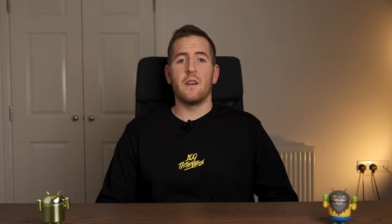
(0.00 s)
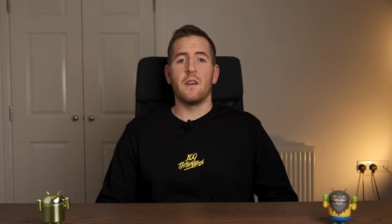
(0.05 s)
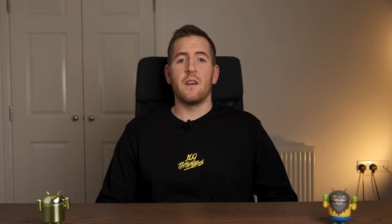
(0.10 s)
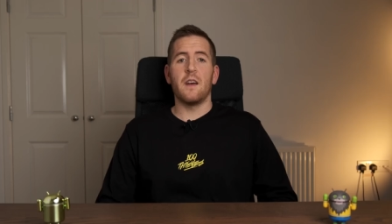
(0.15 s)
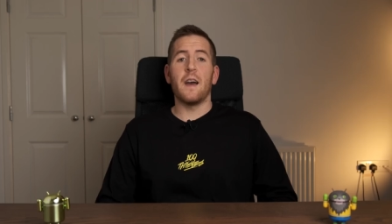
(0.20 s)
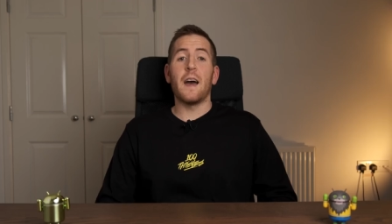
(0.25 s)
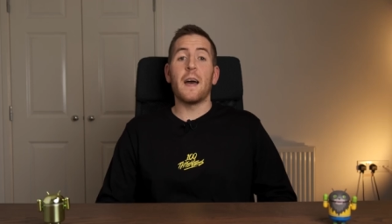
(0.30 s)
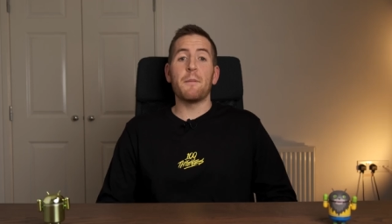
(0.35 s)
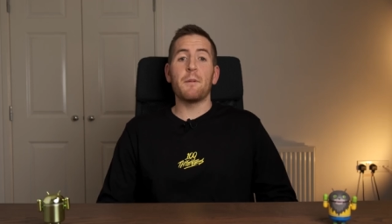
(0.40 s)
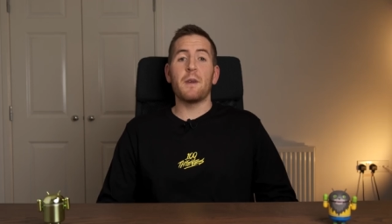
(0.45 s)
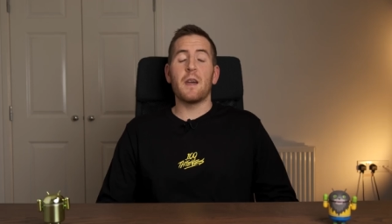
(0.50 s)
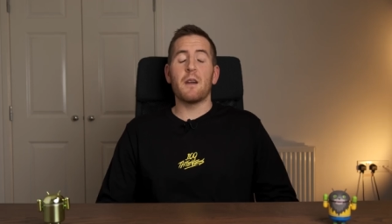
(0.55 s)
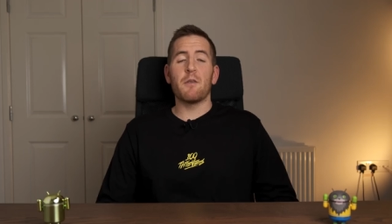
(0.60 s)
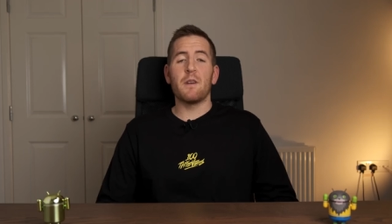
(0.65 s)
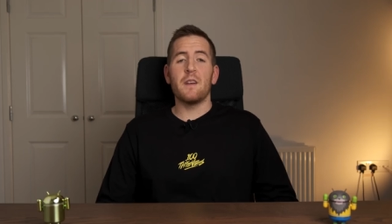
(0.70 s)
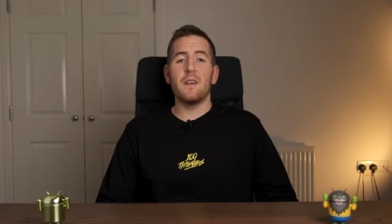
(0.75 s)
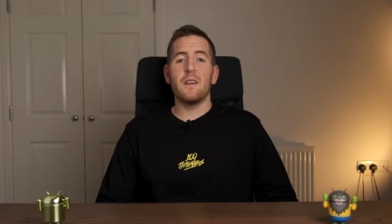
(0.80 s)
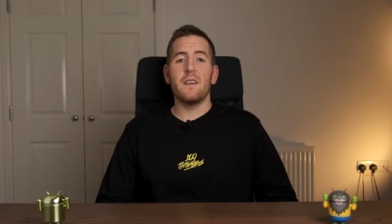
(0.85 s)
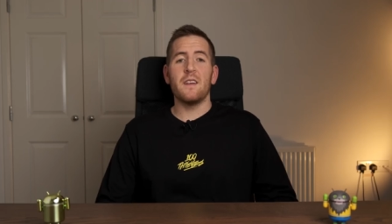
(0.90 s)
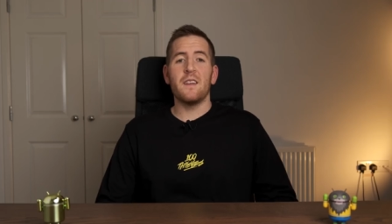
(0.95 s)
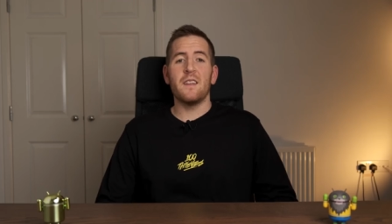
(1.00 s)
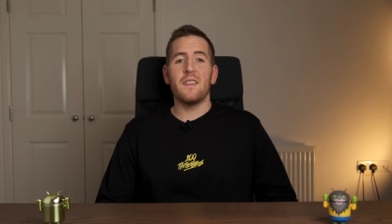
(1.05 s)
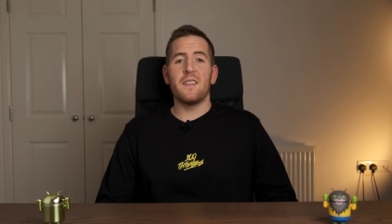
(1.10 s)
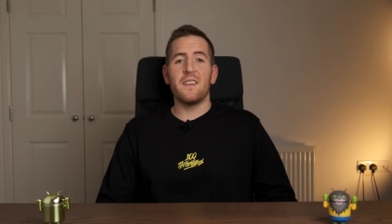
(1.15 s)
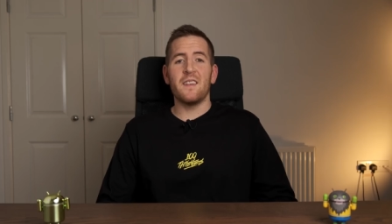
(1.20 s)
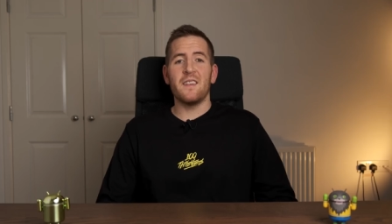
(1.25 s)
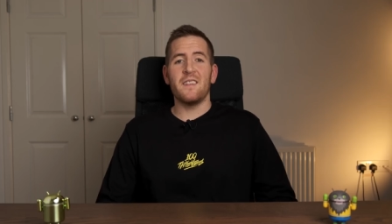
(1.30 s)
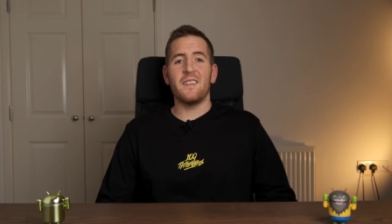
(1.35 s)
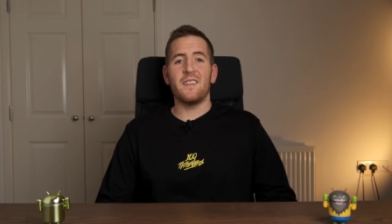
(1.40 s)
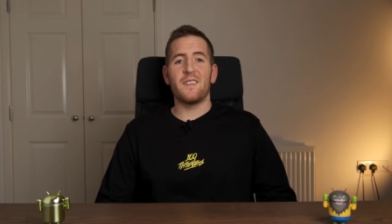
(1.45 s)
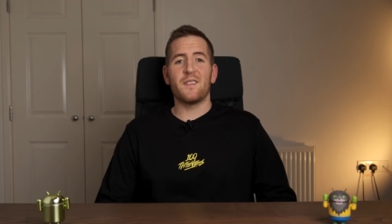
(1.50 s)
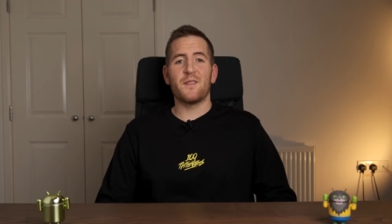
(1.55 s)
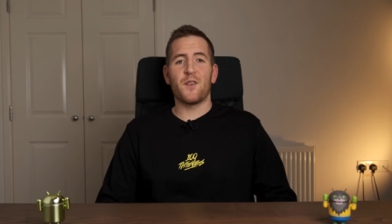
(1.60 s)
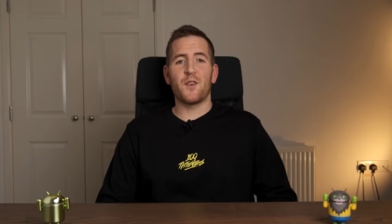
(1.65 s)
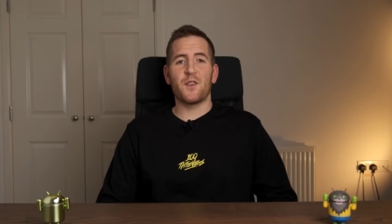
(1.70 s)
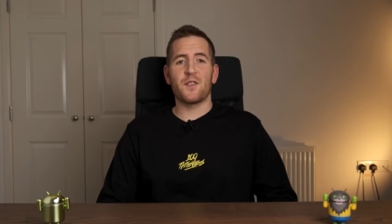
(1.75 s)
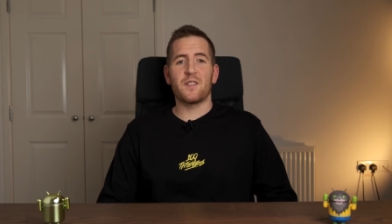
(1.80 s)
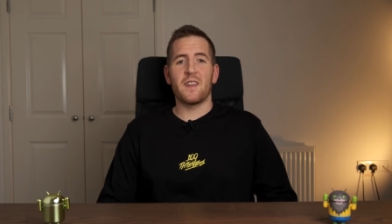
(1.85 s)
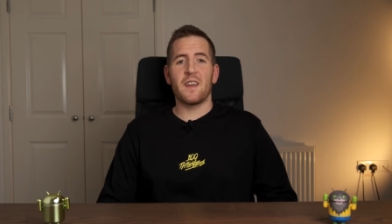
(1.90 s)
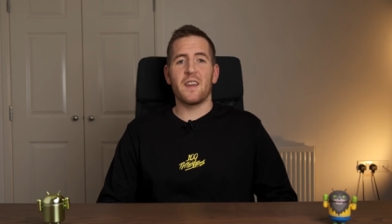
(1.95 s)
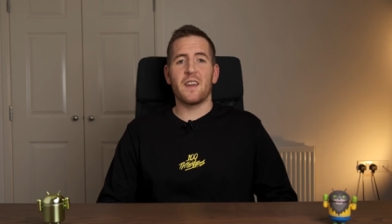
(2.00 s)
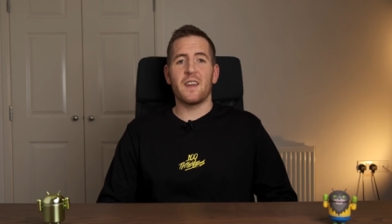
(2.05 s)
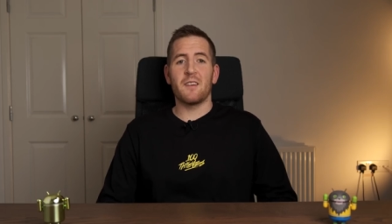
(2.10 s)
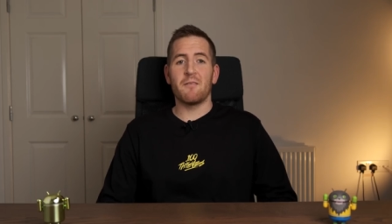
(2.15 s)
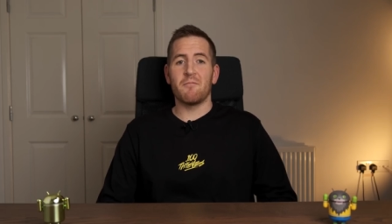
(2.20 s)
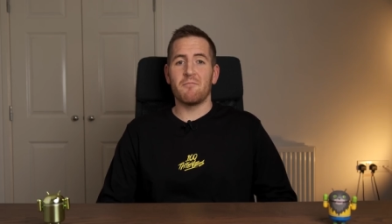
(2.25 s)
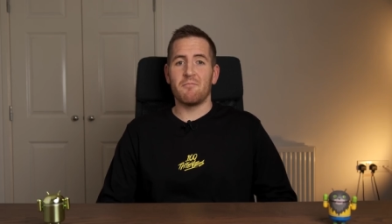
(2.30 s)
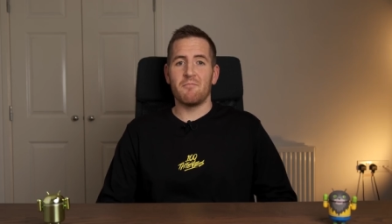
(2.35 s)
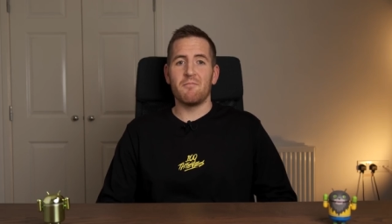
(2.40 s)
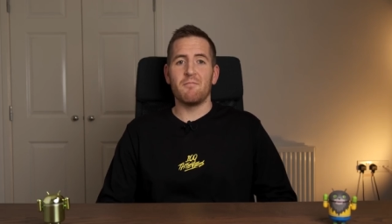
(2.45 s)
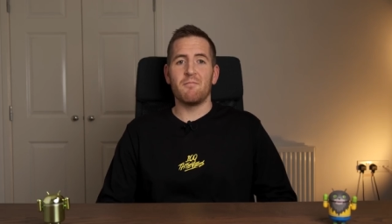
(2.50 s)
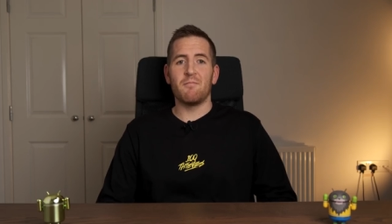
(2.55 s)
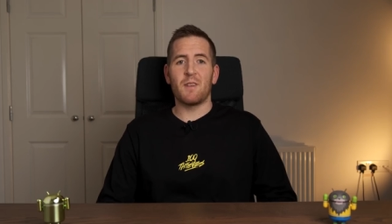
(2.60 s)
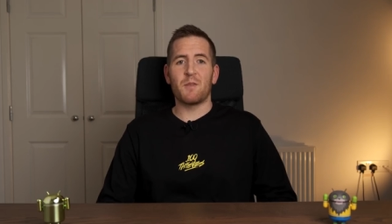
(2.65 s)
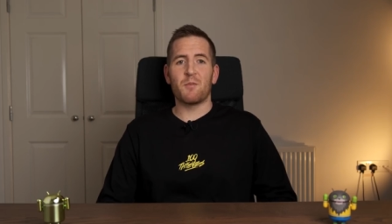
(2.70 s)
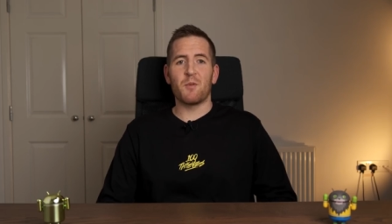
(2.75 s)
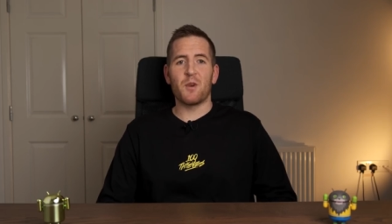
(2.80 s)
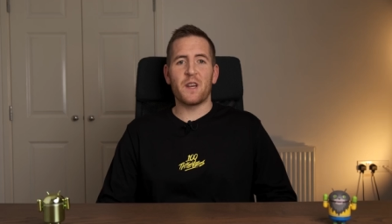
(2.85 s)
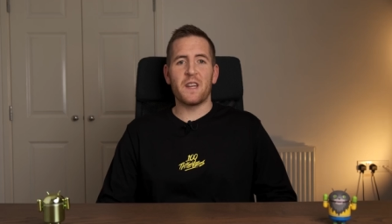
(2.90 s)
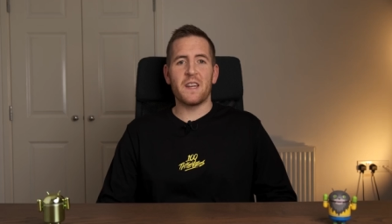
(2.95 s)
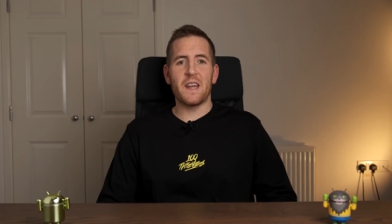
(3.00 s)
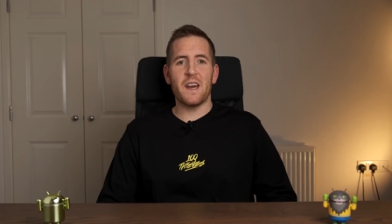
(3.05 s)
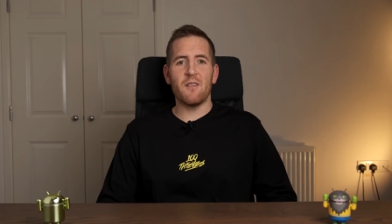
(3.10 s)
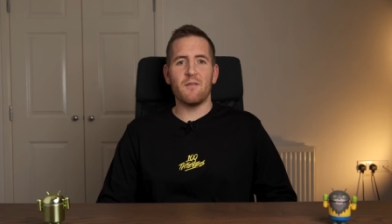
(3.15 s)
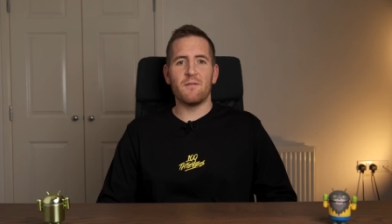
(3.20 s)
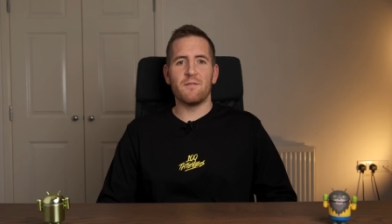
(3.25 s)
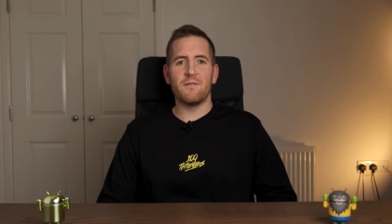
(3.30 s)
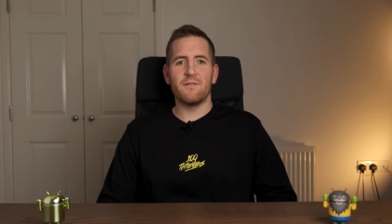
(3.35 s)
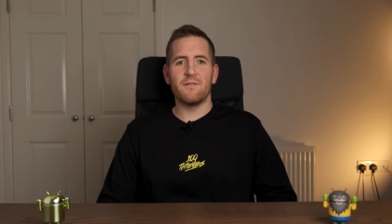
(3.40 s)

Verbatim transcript: I'm Gary, this is Fox Tech. Let's break it down.